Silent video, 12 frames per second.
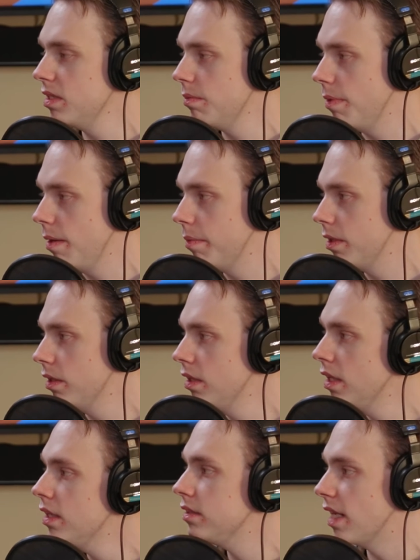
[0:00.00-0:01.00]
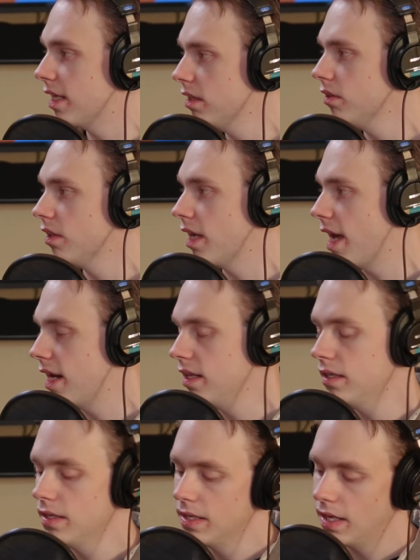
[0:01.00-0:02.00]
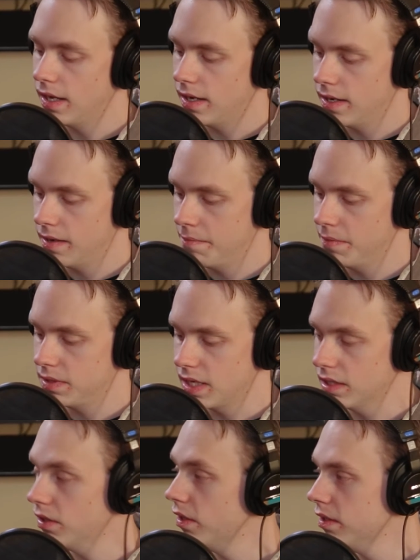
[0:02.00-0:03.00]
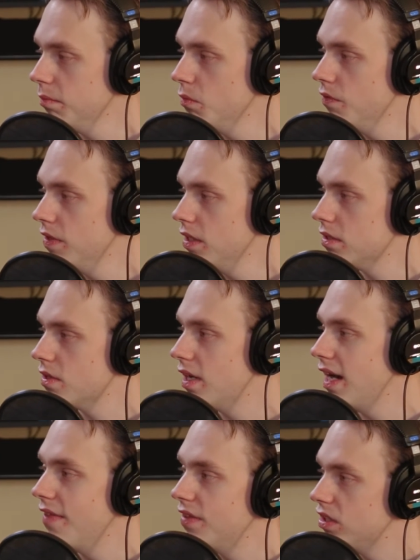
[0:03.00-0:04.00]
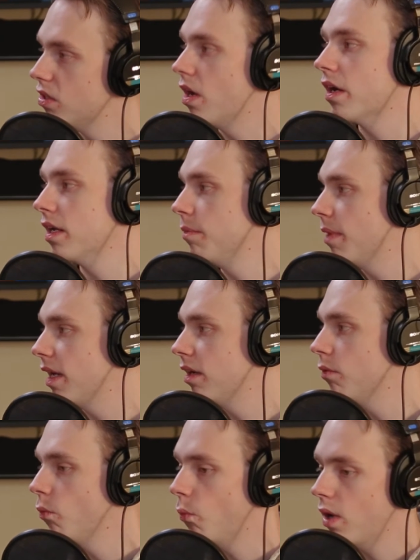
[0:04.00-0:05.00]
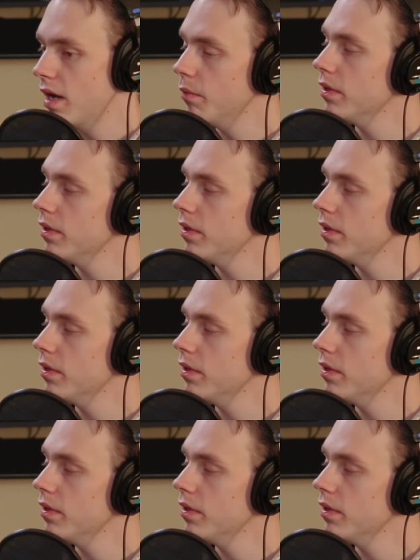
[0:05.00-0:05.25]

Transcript: of paper, taking a look at it, taking a look at the movie that's on it, and then talking about it. Why we're